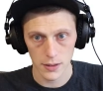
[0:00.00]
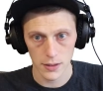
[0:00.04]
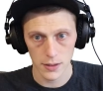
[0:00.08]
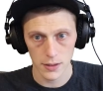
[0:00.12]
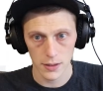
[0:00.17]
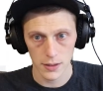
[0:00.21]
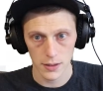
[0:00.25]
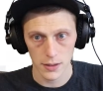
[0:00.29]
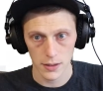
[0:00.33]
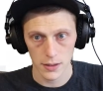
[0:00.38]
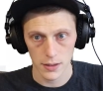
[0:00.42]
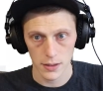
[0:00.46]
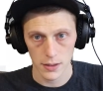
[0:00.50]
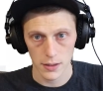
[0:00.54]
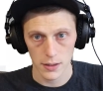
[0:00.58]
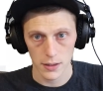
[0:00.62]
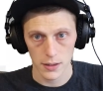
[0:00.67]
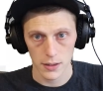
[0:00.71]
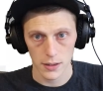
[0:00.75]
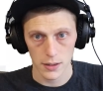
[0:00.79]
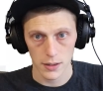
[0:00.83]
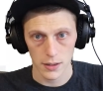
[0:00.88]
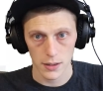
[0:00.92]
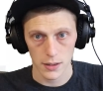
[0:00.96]

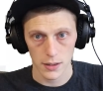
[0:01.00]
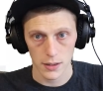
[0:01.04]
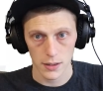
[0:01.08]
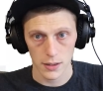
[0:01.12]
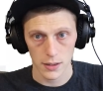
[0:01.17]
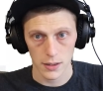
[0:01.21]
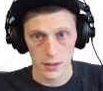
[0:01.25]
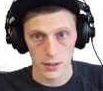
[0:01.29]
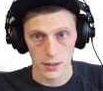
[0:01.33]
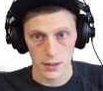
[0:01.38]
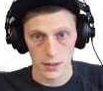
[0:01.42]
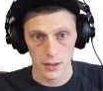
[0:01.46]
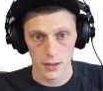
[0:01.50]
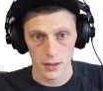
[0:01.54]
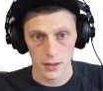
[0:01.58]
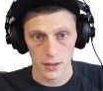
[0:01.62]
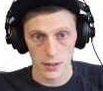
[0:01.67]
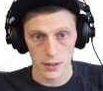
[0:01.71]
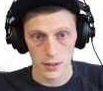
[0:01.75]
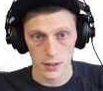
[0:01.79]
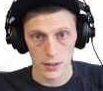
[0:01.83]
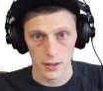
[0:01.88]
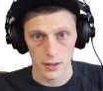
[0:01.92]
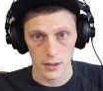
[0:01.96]

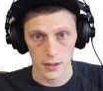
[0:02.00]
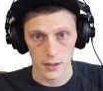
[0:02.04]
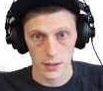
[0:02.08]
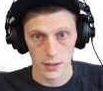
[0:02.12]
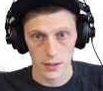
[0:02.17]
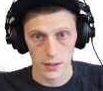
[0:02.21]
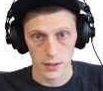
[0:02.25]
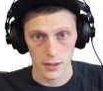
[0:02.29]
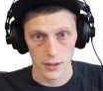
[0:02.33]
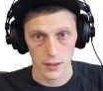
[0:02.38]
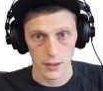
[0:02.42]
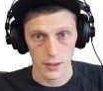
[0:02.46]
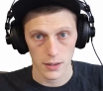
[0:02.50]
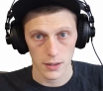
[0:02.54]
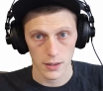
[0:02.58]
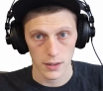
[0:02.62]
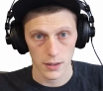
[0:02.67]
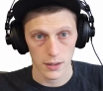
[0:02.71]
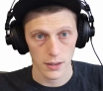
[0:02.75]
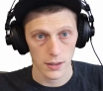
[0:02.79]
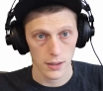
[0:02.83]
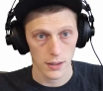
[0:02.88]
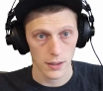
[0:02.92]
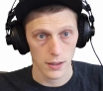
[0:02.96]

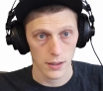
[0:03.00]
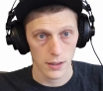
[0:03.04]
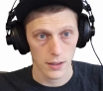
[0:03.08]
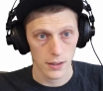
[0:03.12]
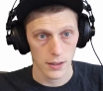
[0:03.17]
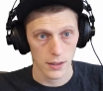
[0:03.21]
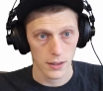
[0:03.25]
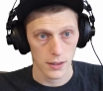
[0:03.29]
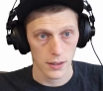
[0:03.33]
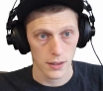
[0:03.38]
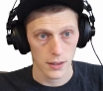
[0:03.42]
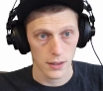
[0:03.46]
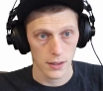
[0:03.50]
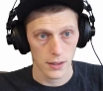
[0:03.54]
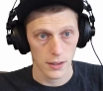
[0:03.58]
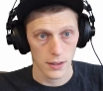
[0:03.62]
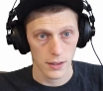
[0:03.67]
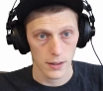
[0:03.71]
(no one is talking)